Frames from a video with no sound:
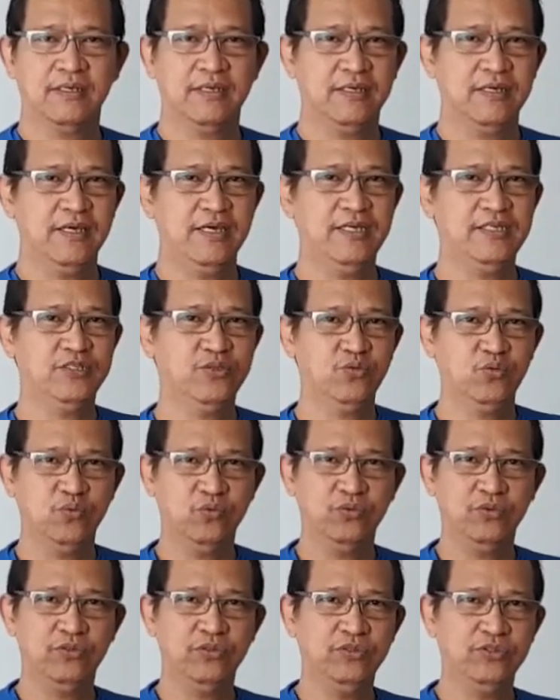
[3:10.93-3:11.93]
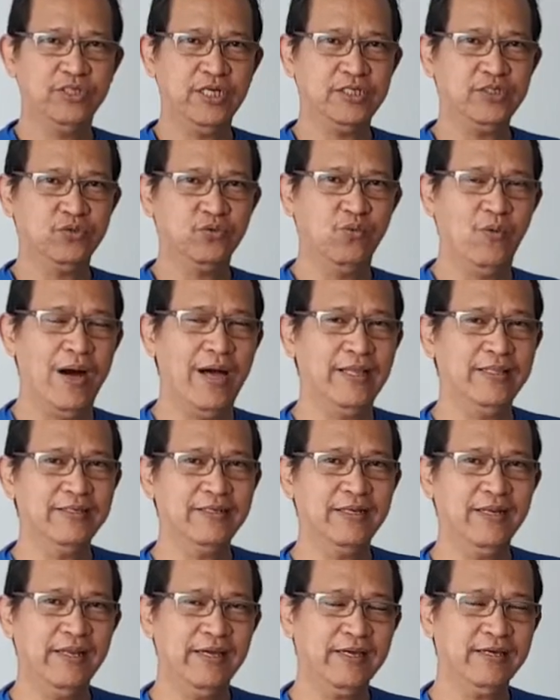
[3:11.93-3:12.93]
is just one
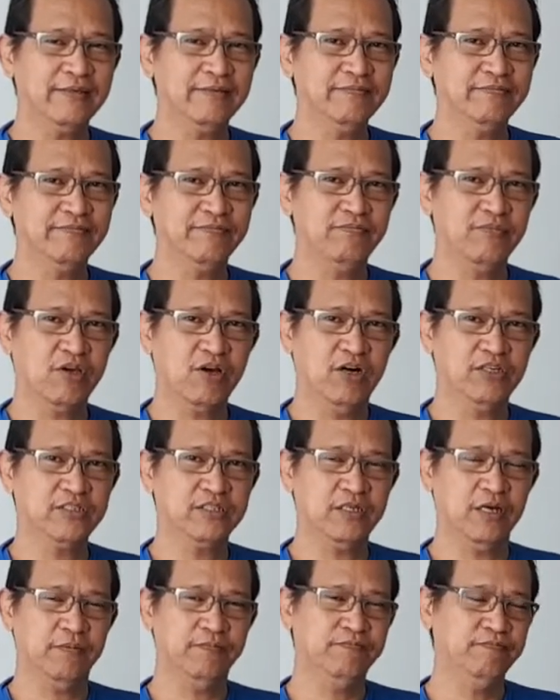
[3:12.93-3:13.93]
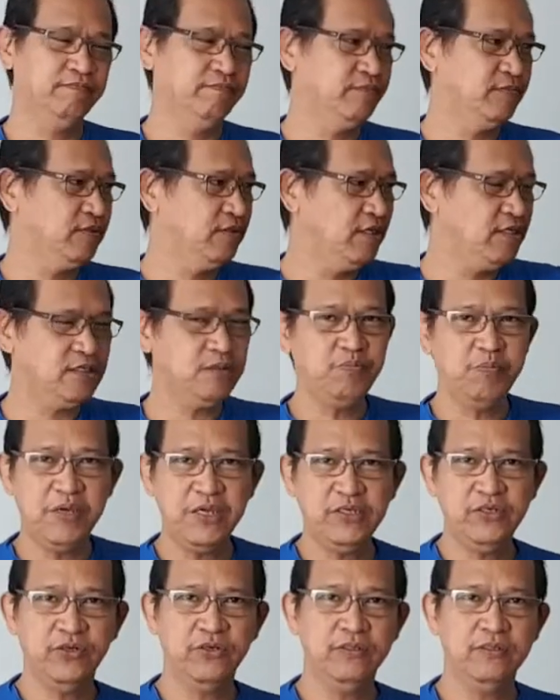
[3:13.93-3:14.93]
click. Because of this
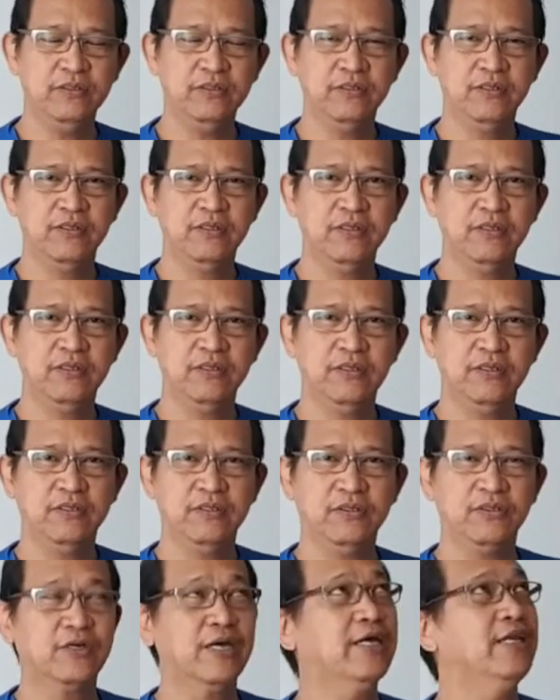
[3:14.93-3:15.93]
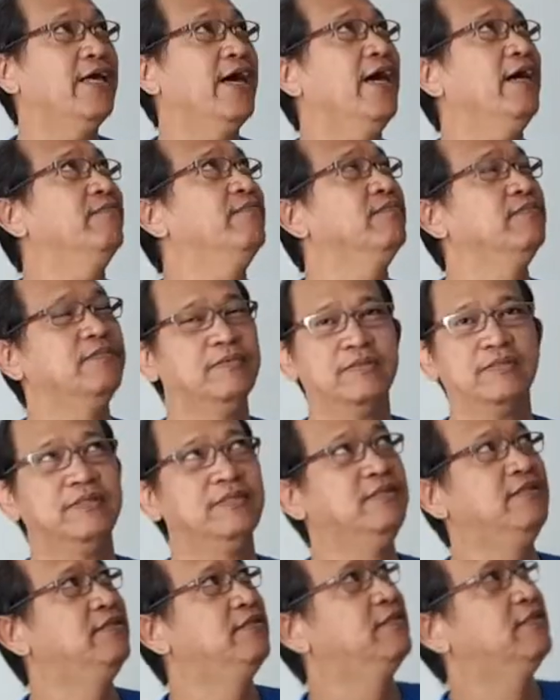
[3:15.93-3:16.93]
video, you can have
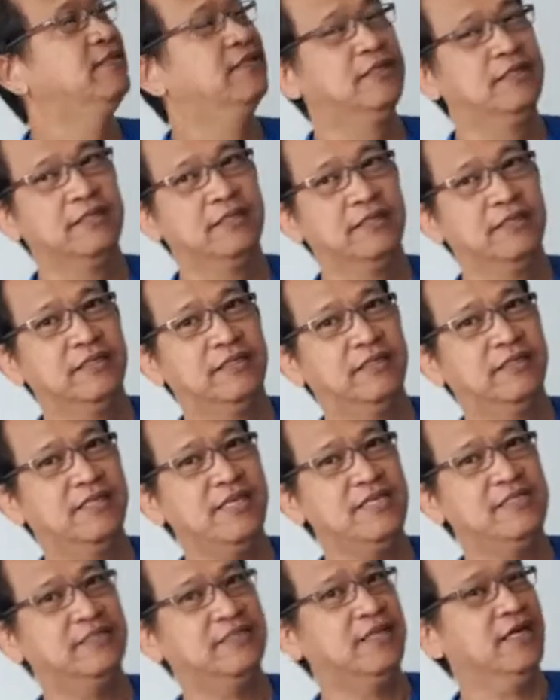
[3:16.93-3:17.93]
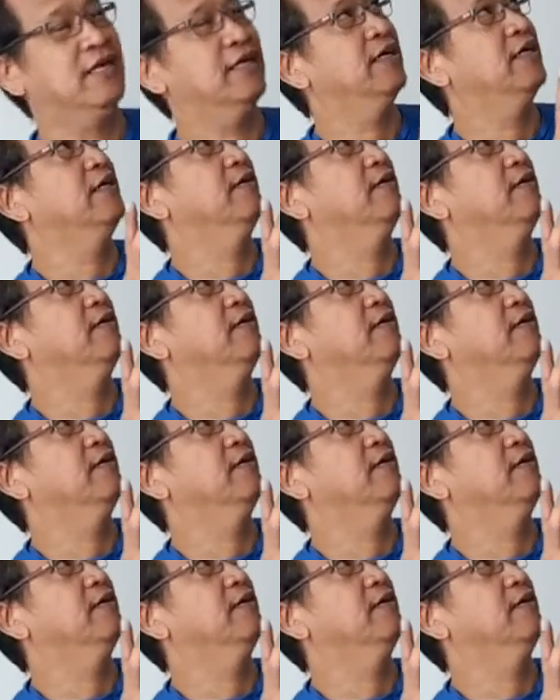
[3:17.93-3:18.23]
this thing.